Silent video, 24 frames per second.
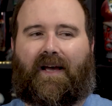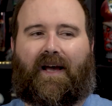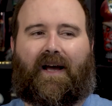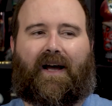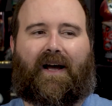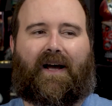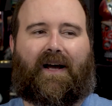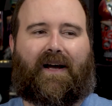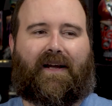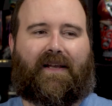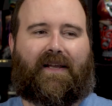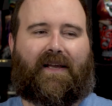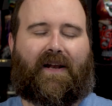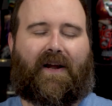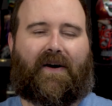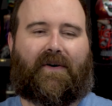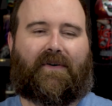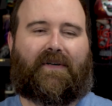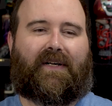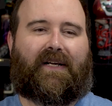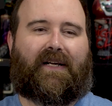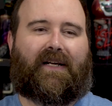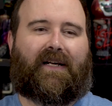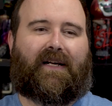
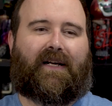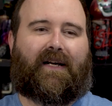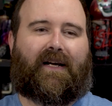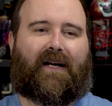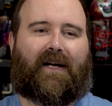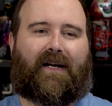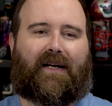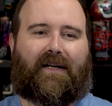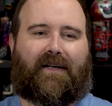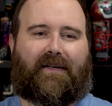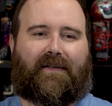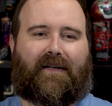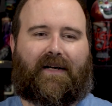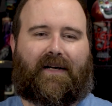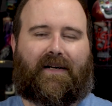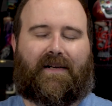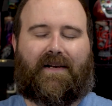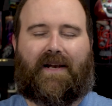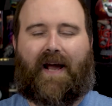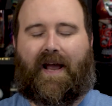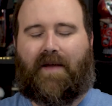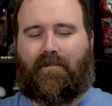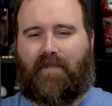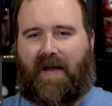
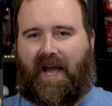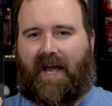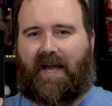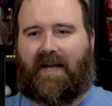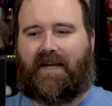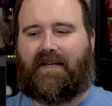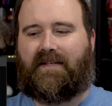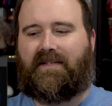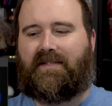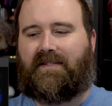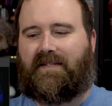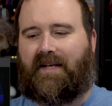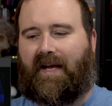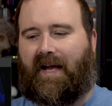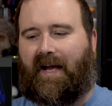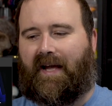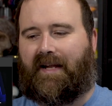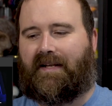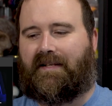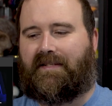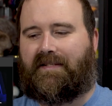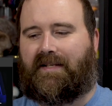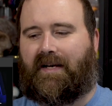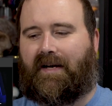Night Maze
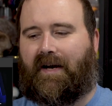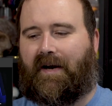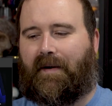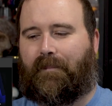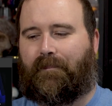and